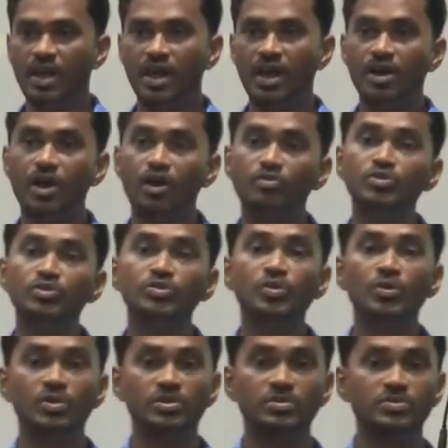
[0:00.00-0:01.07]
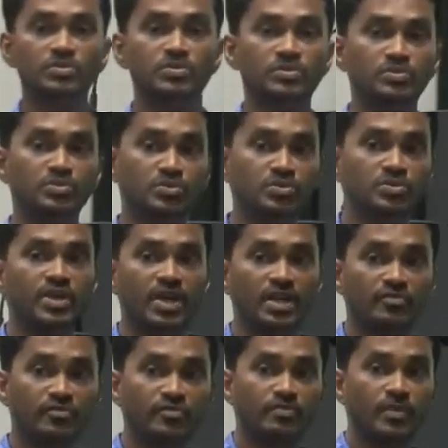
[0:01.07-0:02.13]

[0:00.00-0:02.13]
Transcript: and how do you going to do that?